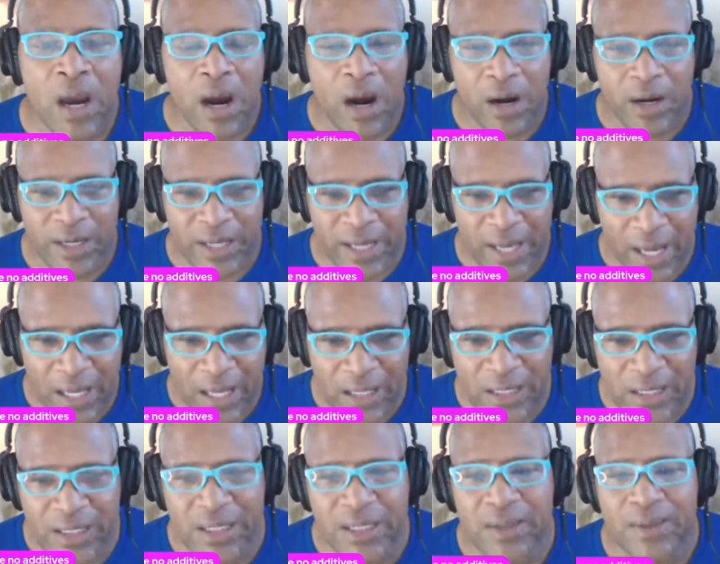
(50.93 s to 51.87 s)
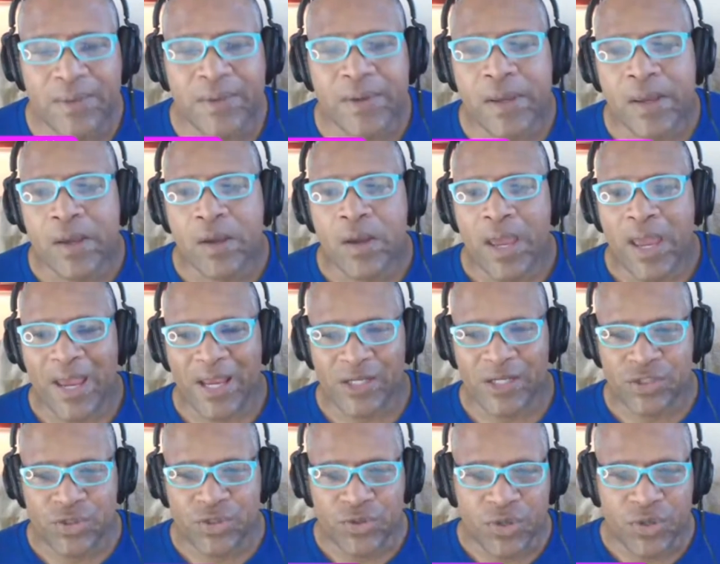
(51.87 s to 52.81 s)
R. Kelly,
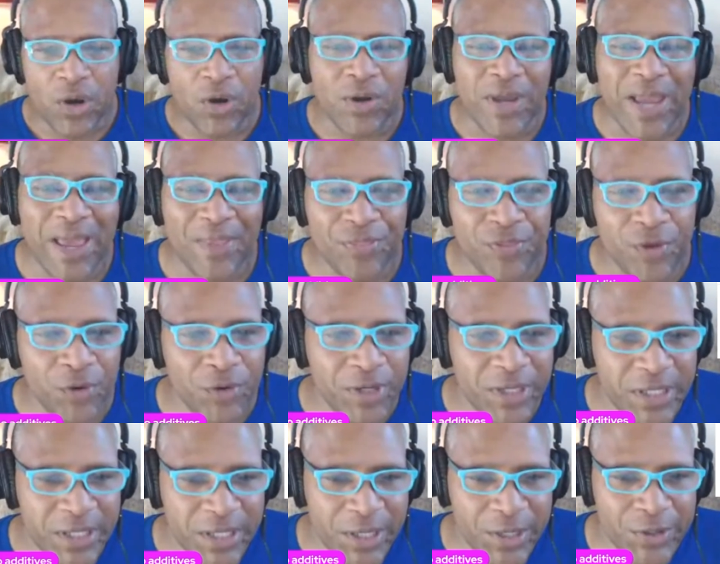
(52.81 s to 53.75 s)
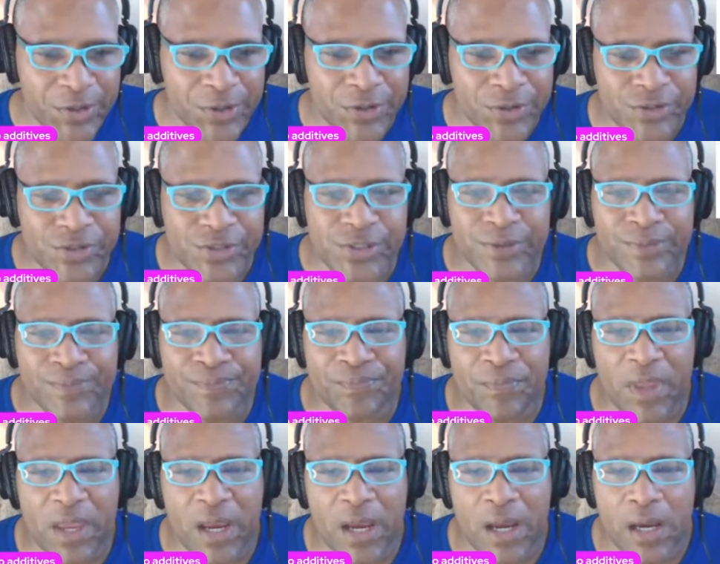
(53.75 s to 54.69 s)
as you know, got 30 years
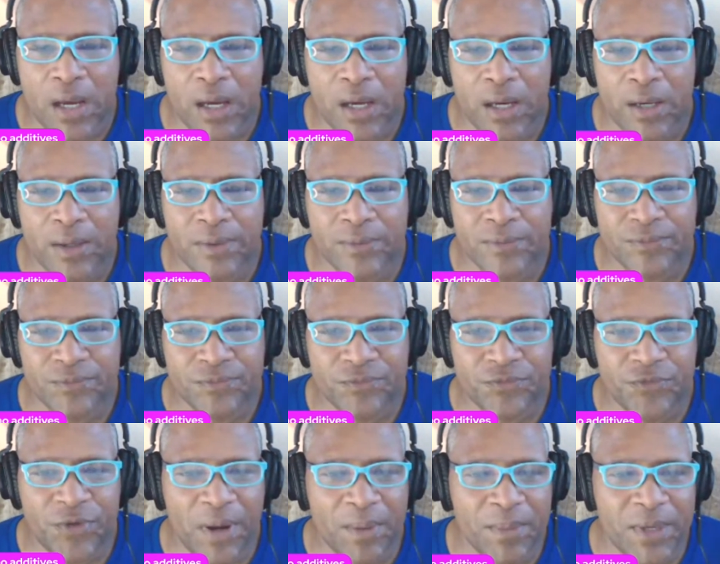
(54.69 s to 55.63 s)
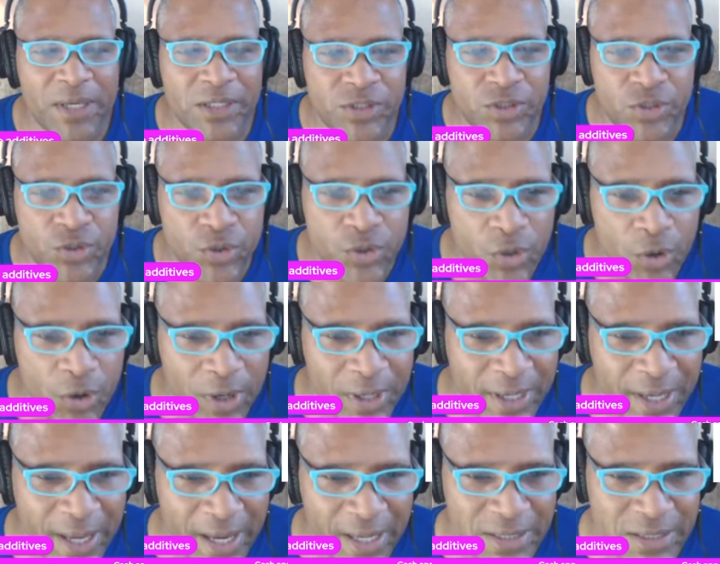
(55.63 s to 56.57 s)
from his New
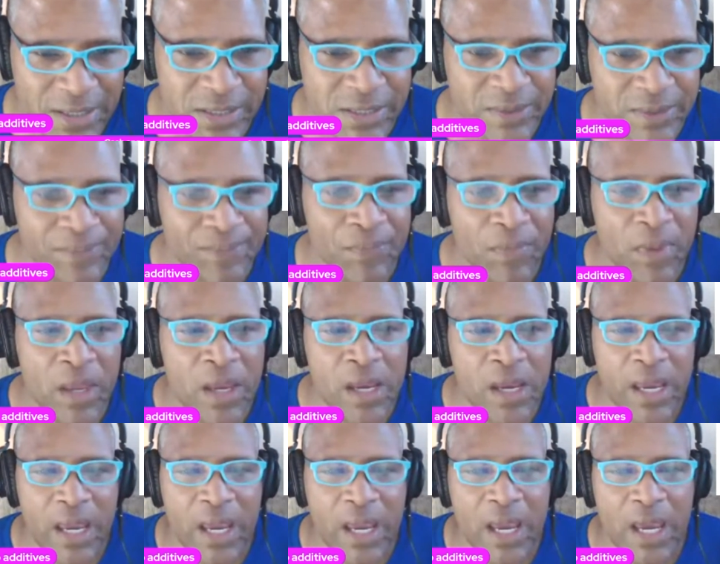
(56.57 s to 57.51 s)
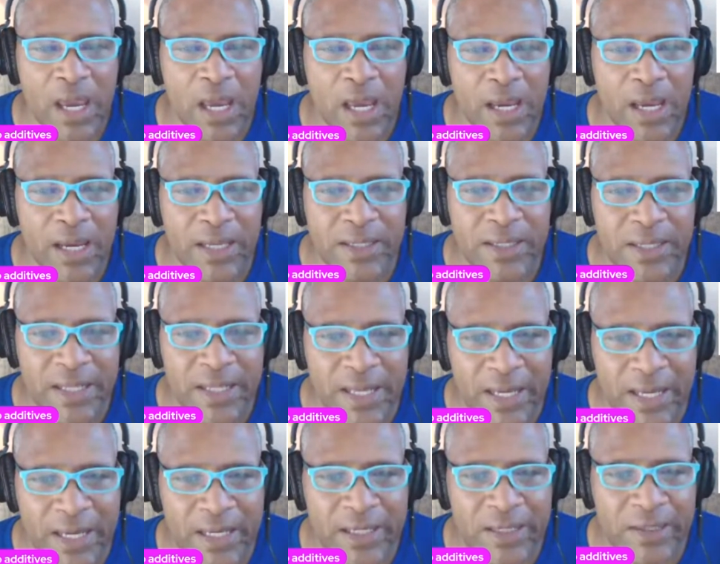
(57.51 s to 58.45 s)
York case. And
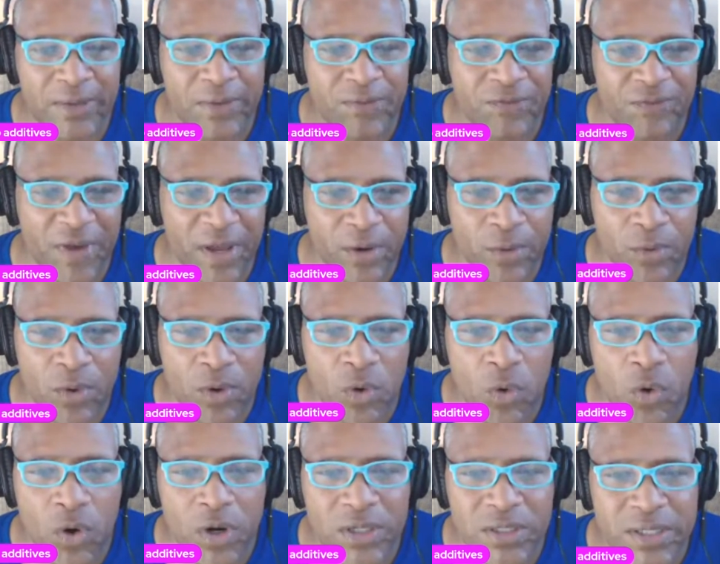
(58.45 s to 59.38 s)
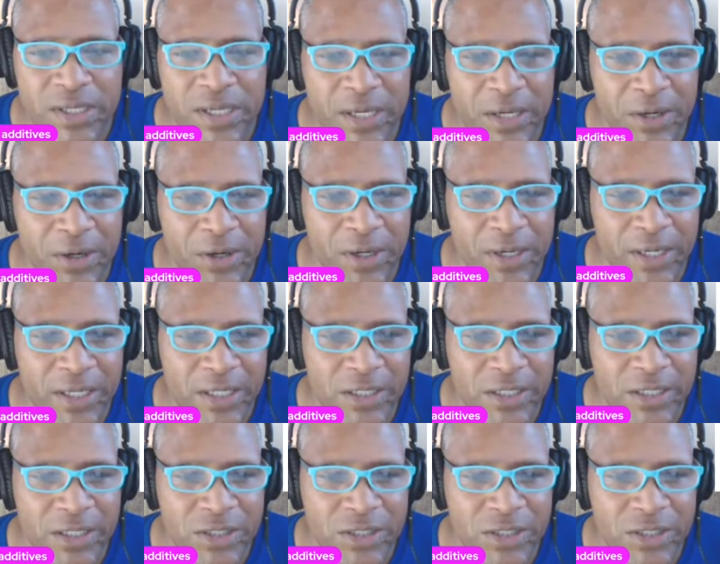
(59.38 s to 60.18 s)
then the federal court here in